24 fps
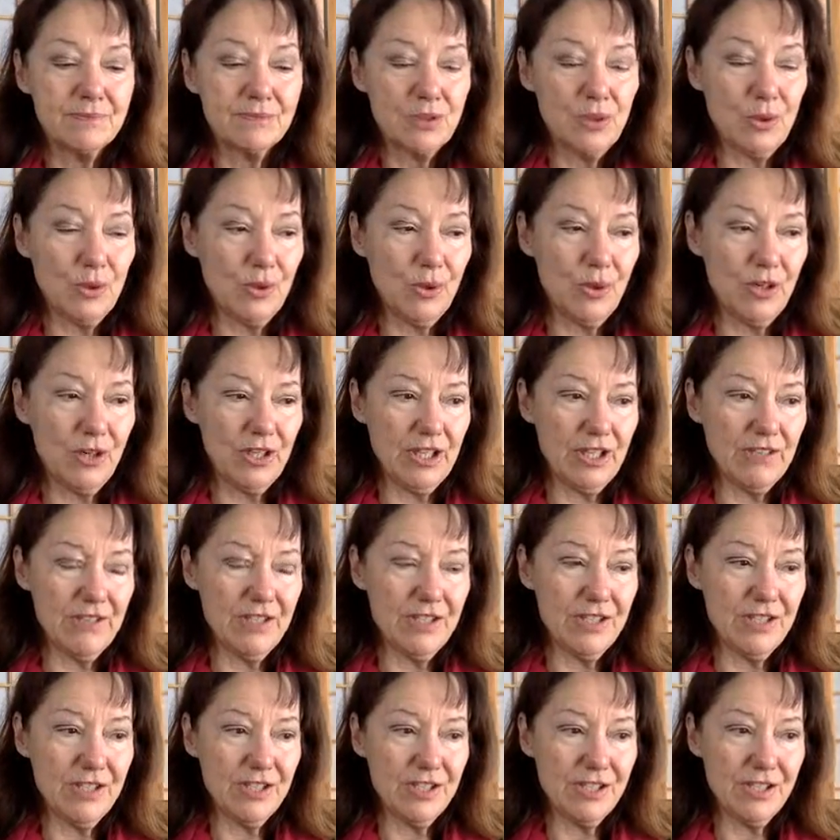or
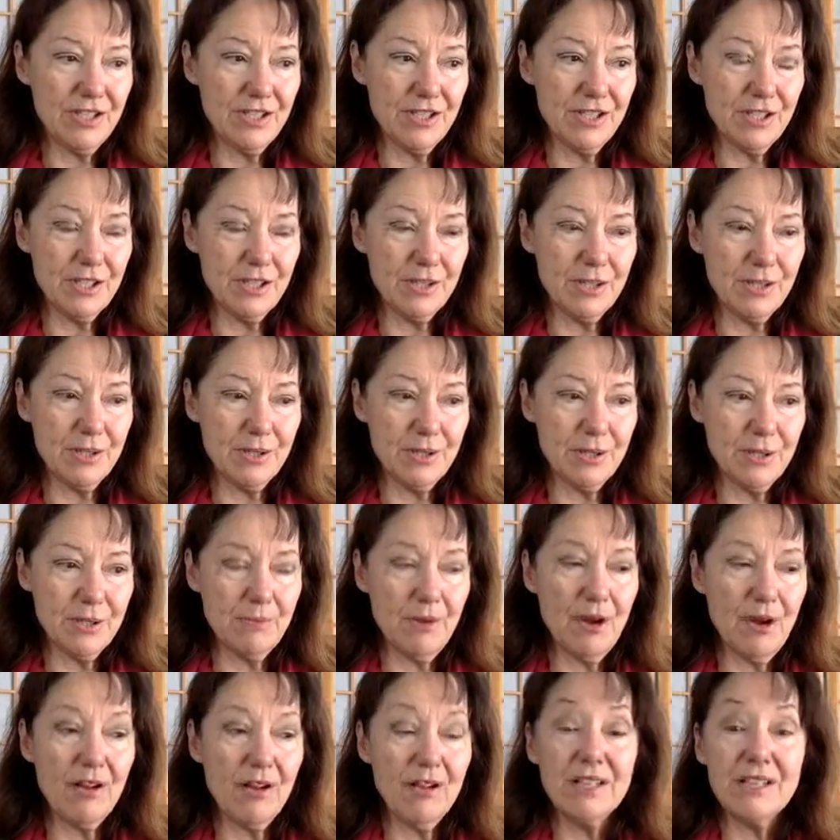even just a
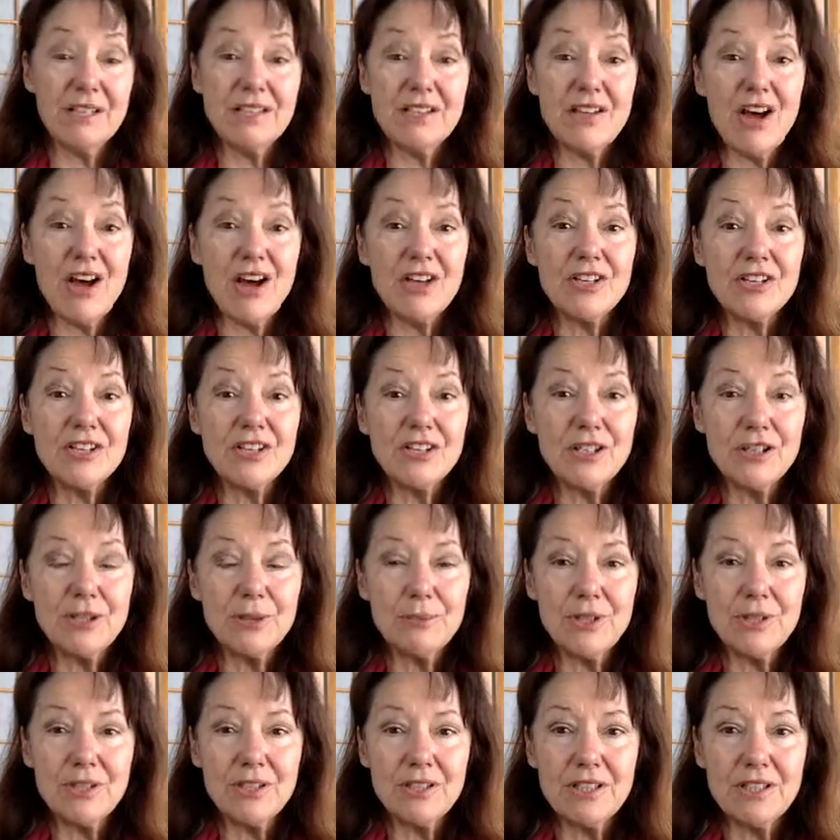small Ananda
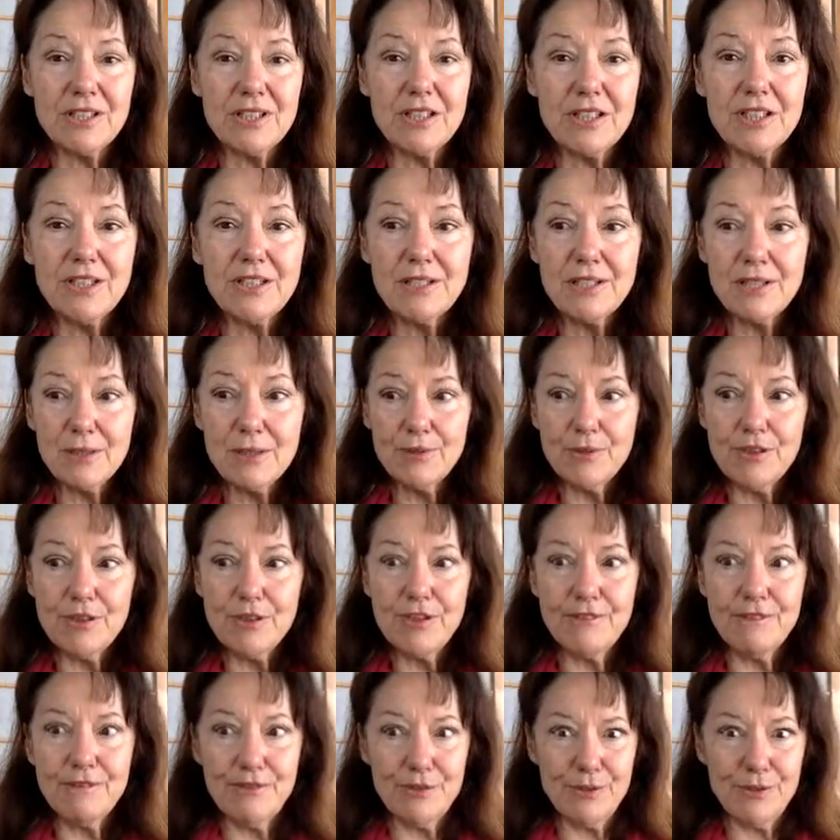community where
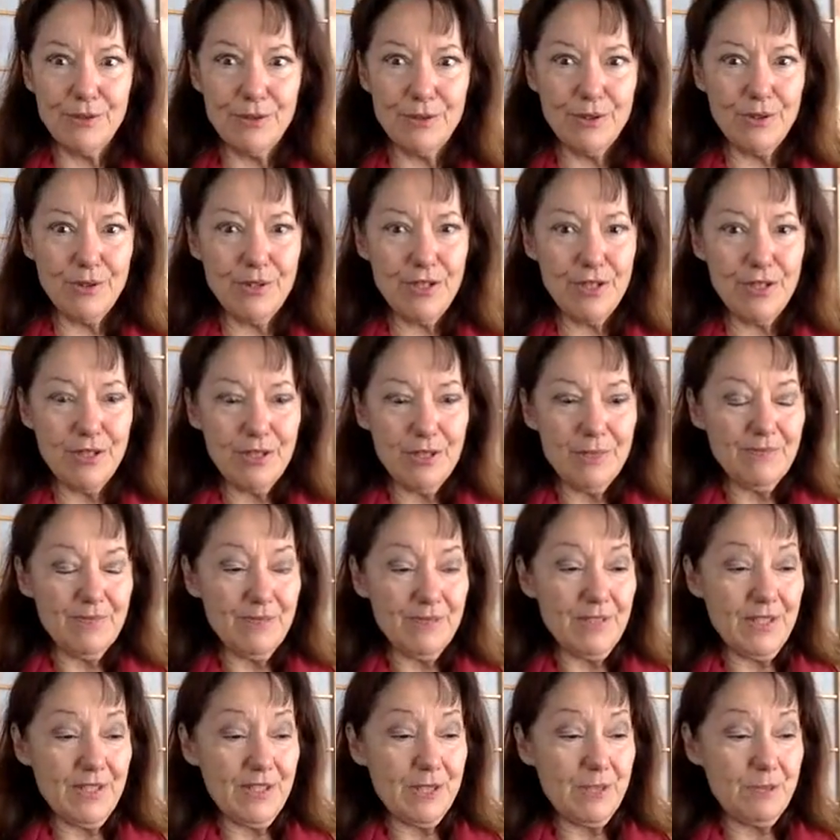the food
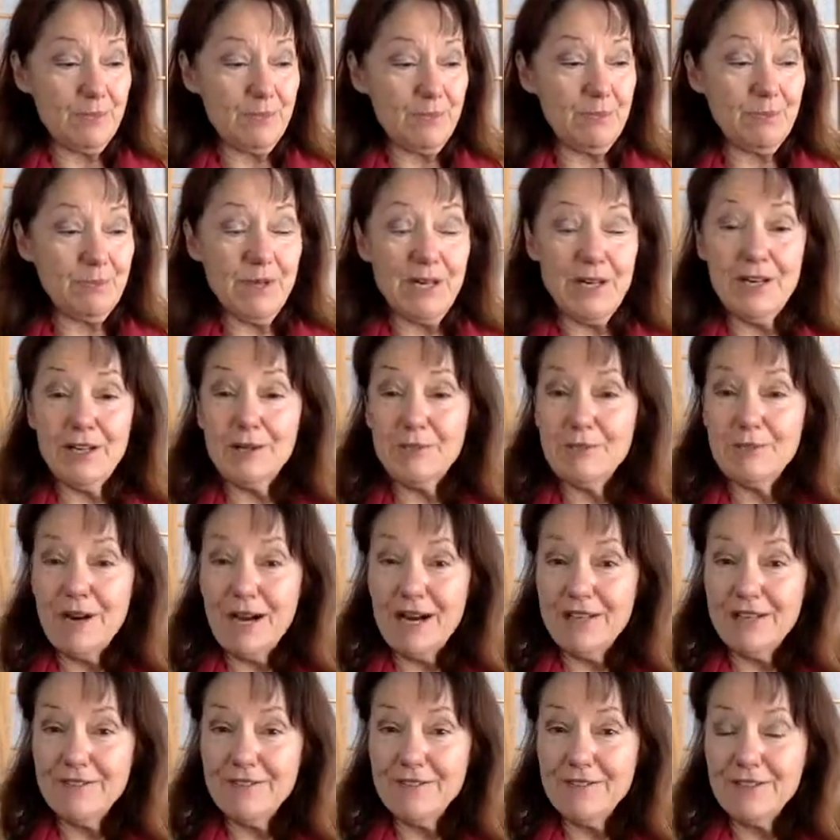is prepared
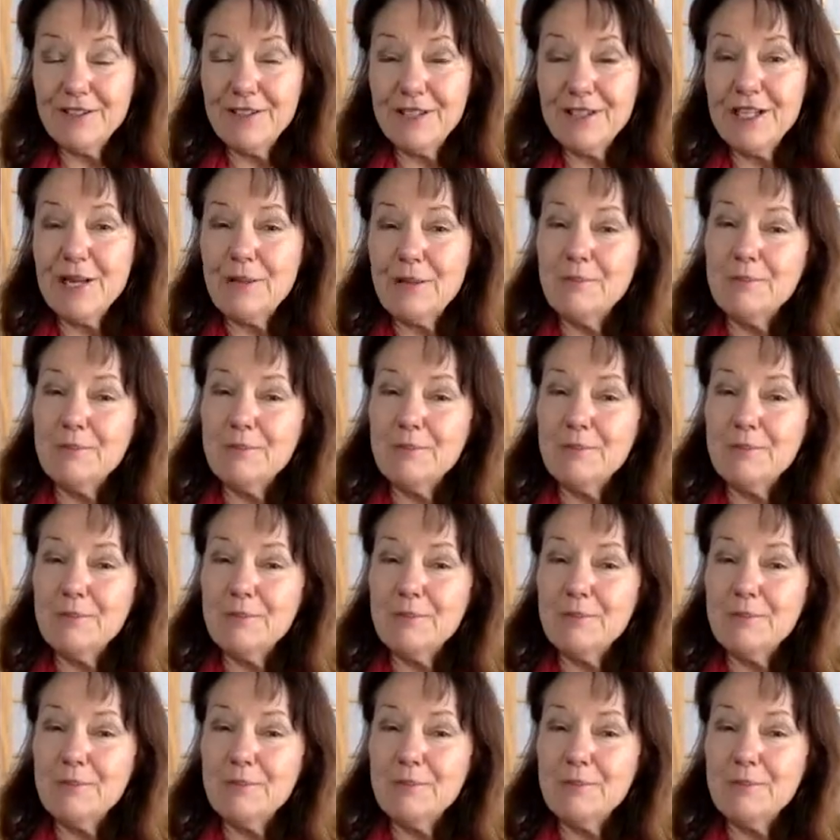mindfully and